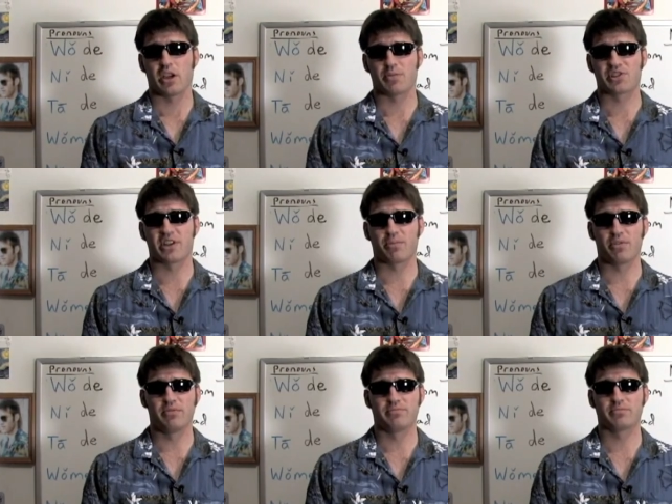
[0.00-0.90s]
Keep it
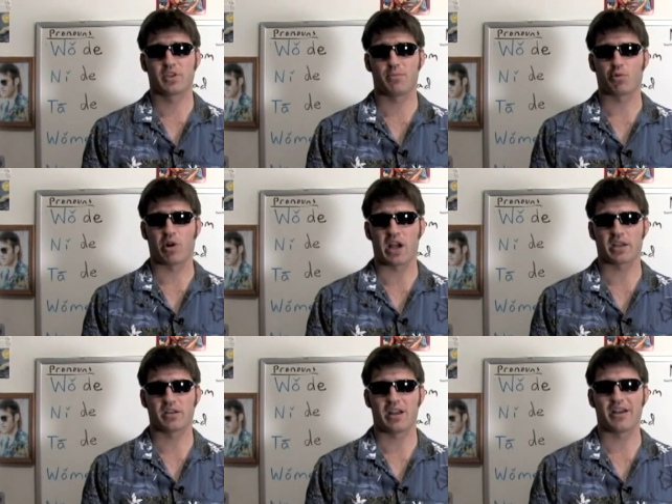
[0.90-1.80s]
simple. Keep it
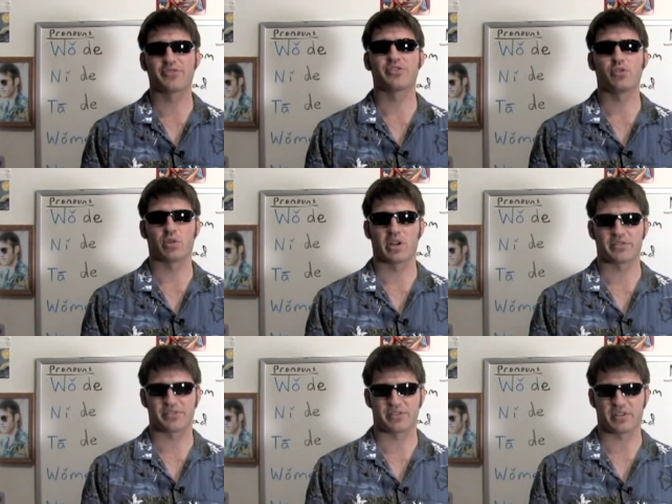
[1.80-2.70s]
rocking. I'll see you at
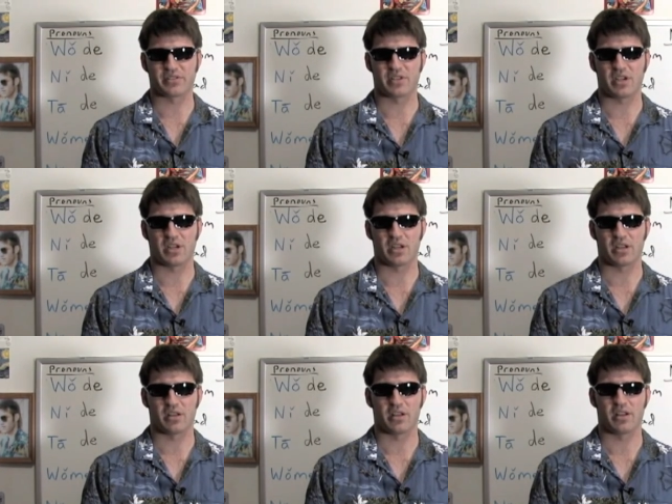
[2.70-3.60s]
lesson 16
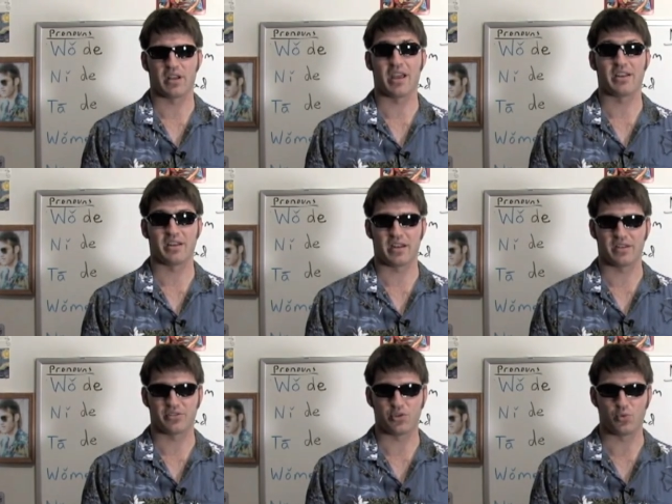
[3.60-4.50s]

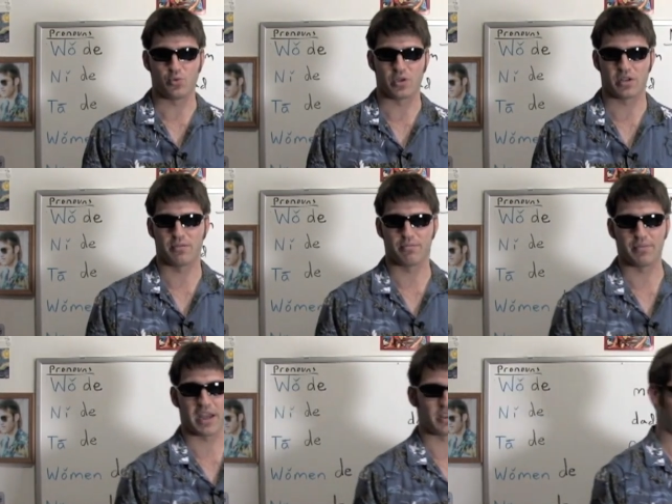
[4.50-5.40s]
soon.
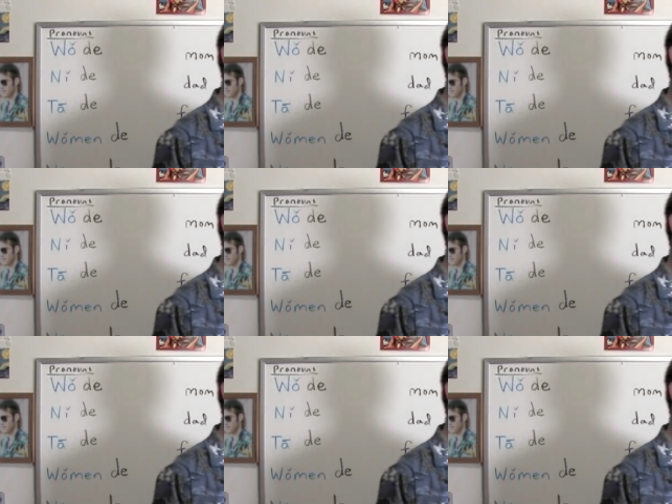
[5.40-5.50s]
Bye.